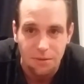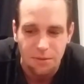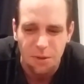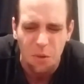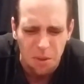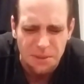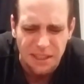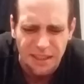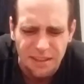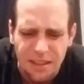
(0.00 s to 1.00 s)
You know what I'm
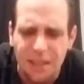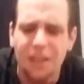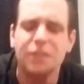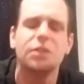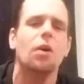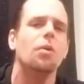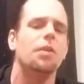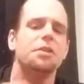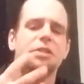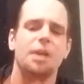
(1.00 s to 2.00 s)
saying? So
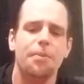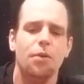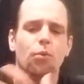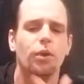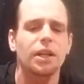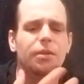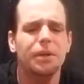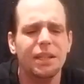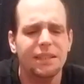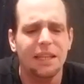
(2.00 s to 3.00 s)
there's something really,
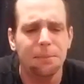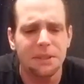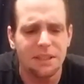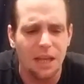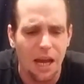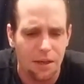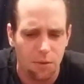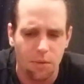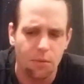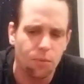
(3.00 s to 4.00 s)
really deep inside
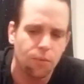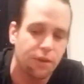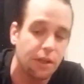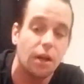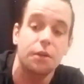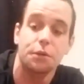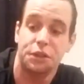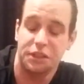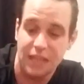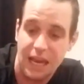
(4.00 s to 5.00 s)
you that, that
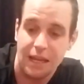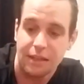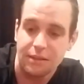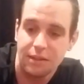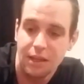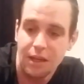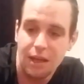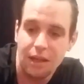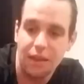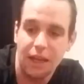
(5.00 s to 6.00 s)
understands
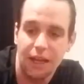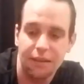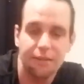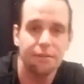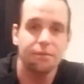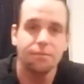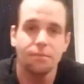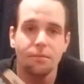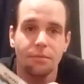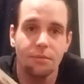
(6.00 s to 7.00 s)
that
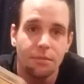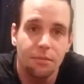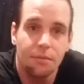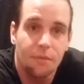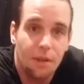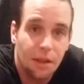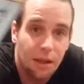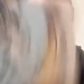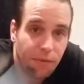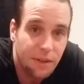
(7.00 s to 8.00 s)

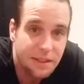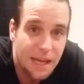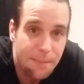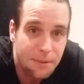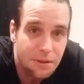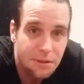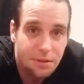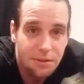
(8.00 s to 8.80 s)
if this happens,